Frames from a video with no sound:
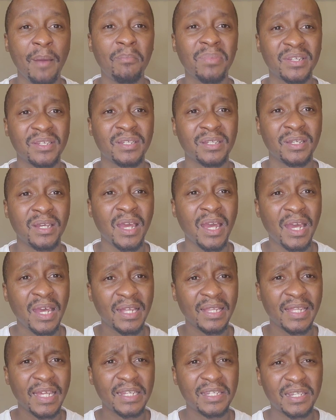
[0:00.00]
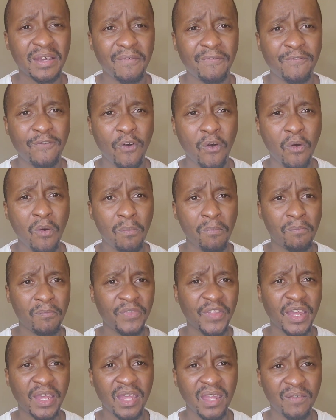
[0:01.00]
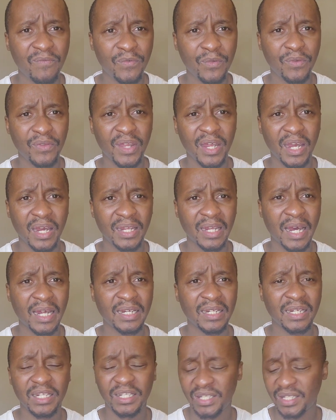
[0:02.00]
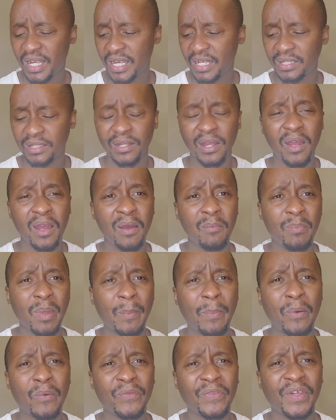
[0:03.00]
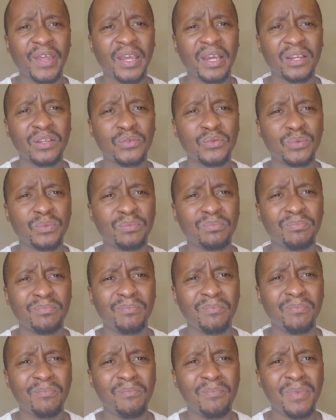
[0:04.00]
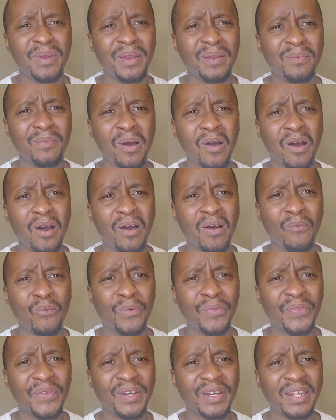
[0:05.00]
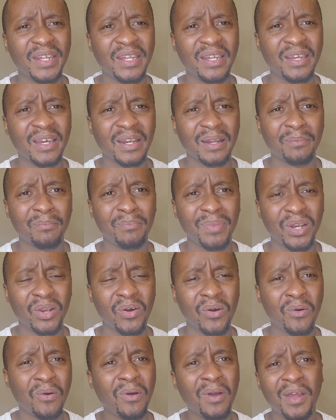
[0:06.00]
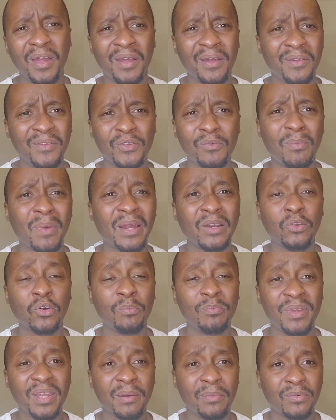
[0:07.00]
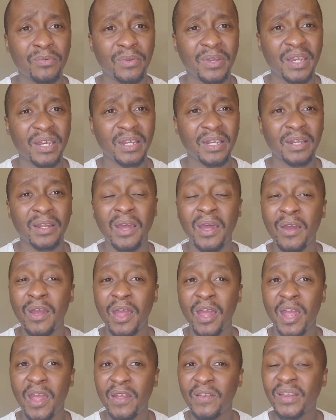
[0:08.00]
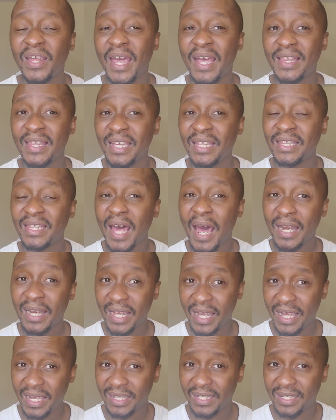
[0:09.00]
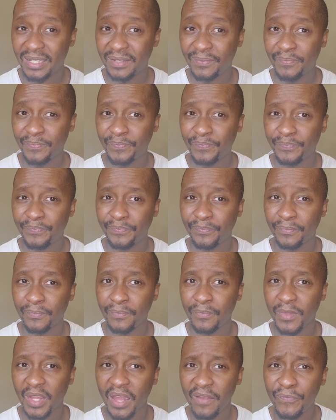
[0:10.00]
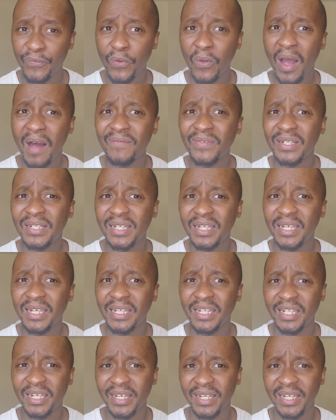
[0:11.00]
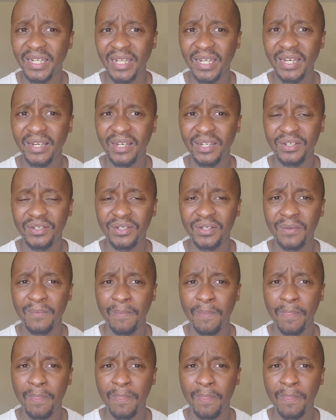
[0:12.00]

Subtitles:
embassy, there's a form they give you there, and it says people with English with the D and below, you might not be able to get it. In that case, if you have a D in English,